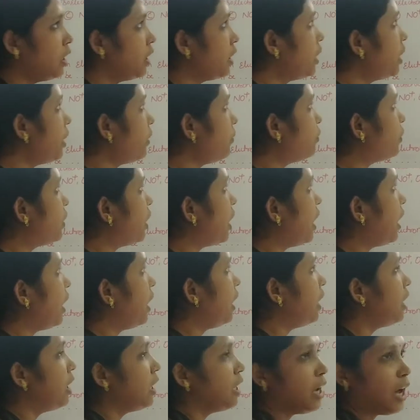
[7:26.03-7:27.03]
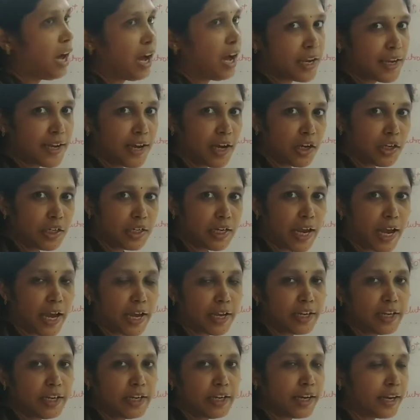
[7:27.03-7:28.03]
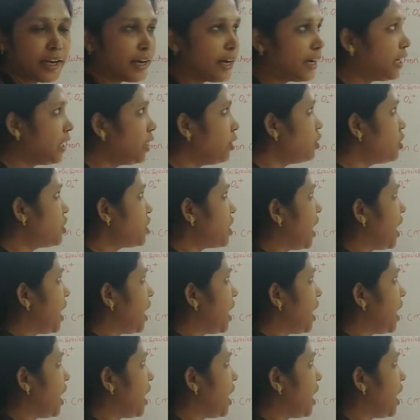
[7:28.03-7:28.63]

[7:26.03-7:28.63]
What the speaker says: If the ion carry negative